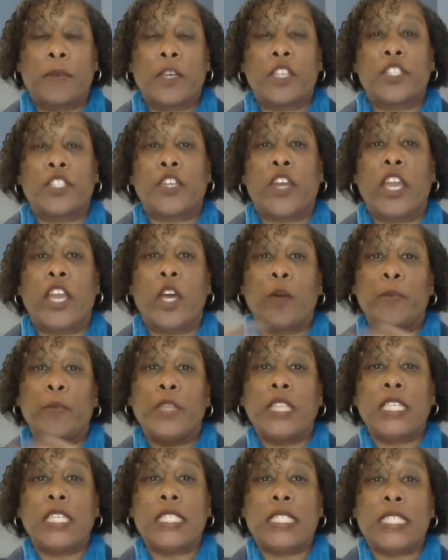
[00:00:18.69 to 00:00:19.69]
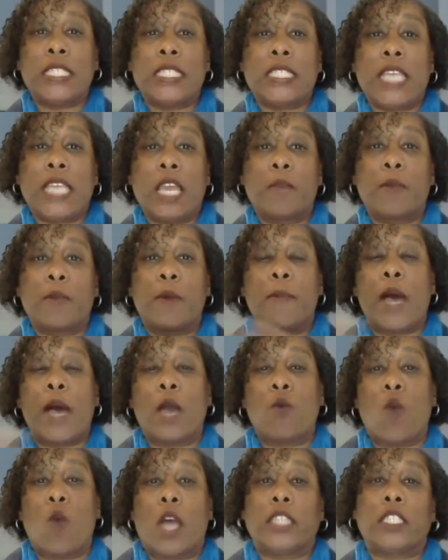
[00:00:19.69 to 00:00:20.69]
because you're helping this disabled by
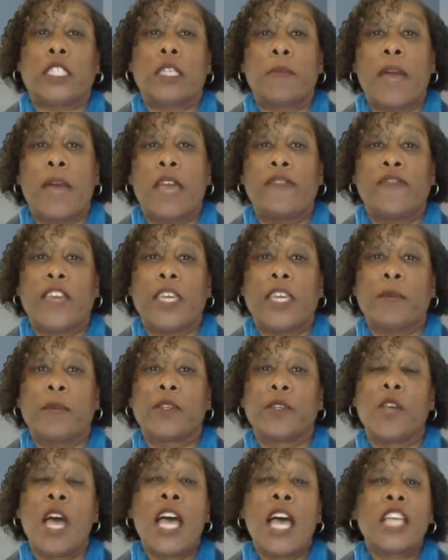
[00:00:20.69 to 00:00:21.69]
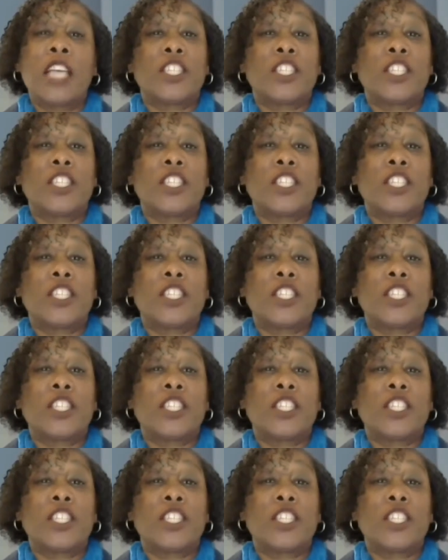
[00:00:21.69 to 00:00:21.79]
watching my fable